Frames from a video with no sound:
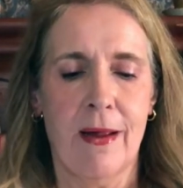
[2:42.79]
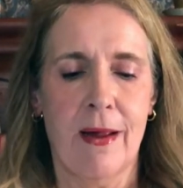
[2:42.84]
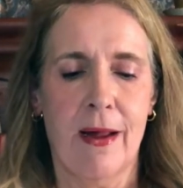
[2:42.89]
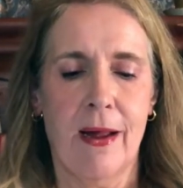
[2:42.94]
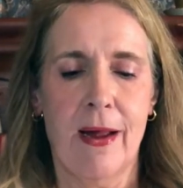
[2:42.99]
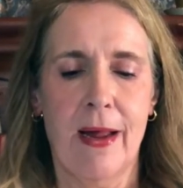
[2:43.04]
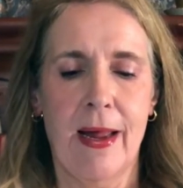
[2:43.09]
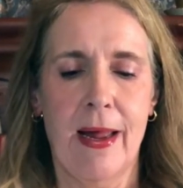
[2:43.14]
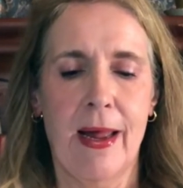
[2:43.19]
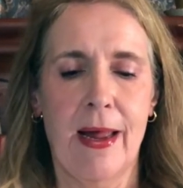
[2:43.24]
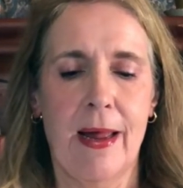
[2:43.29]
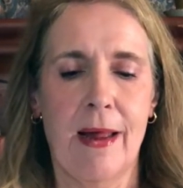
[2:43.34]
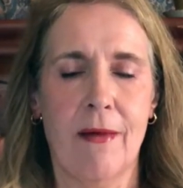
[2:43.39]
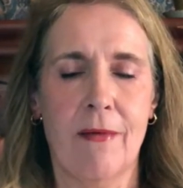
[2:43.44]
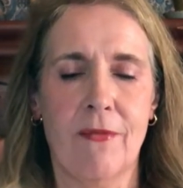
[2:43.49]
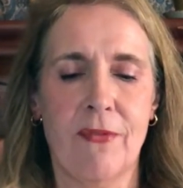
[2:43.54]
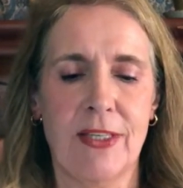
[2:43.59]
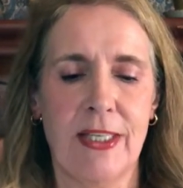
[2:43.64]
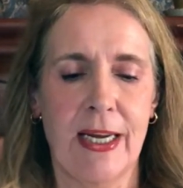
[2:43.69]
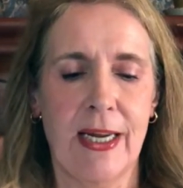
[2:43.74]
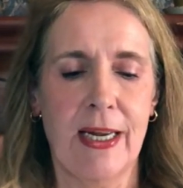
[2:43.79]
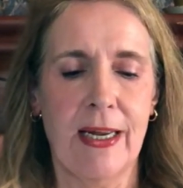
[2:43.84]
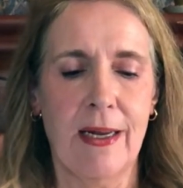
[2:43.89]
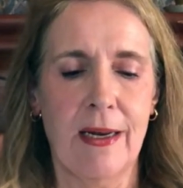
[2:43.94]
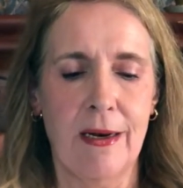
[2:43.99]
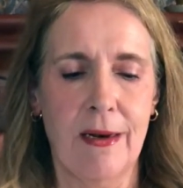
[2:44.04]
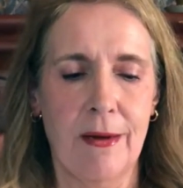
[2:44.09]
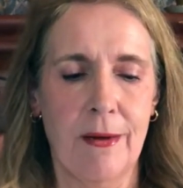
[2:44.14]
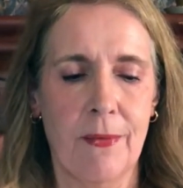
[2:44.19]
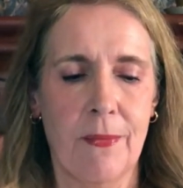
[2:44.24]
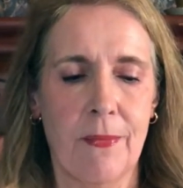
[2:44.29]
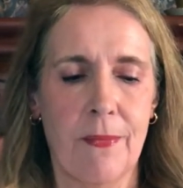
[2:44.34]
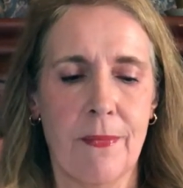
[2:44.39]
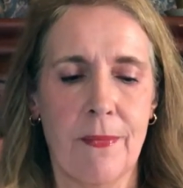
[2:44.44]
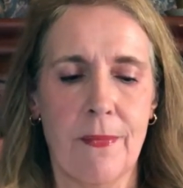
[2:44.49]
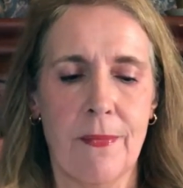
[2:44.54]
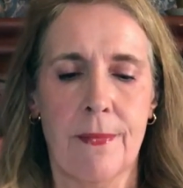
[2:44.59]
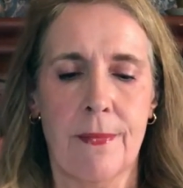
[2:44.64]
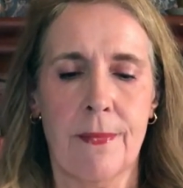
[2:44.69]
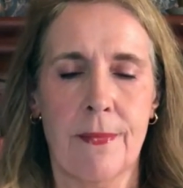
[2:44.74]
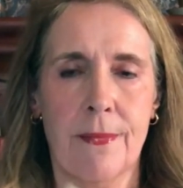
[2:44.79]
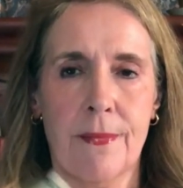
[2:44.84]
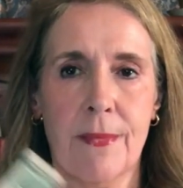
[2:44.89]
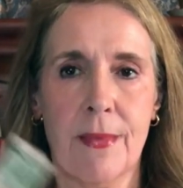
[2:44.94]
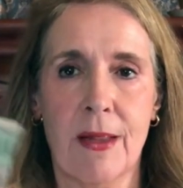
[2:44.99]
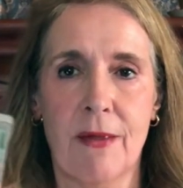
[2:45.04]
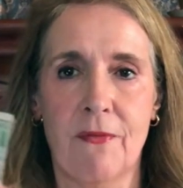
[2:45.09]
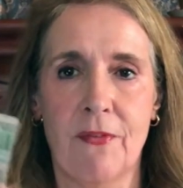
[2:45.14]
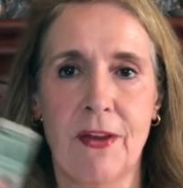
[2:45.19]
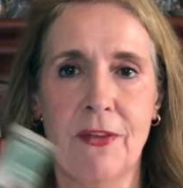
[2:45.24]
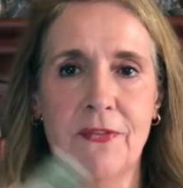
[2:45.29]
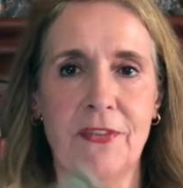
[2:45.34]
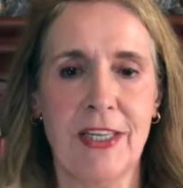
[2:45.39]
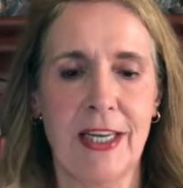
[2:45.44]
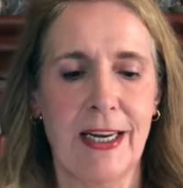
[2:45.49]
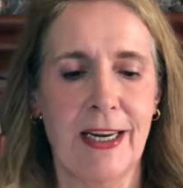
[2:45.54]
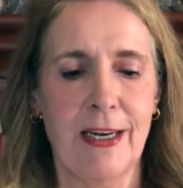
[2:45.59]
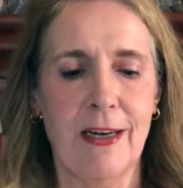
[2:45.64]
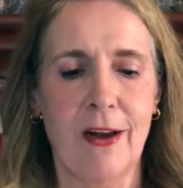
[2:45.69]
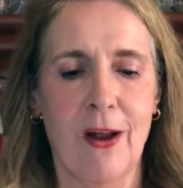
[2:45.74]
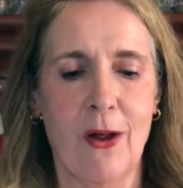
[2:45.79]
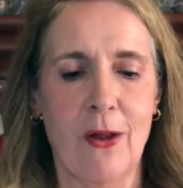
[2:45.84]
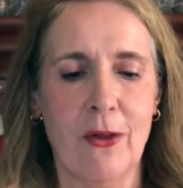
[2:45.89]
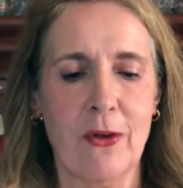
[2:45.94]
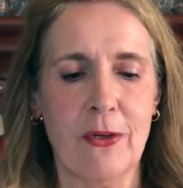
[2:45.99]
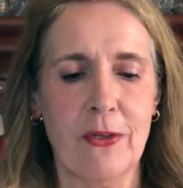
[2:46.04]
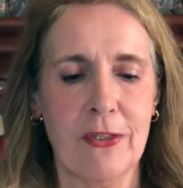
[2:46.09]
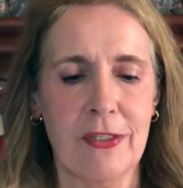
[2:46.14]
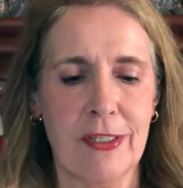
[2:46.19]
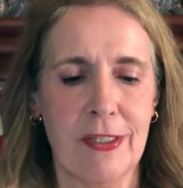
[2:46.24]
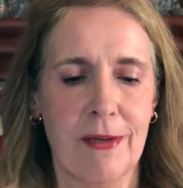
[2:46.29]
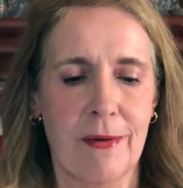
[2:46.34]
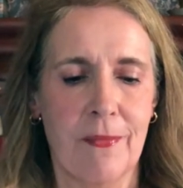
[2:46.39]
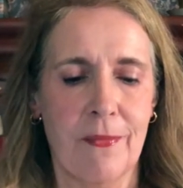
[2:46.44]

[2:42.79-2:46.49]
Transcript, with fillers: I have $10, $15,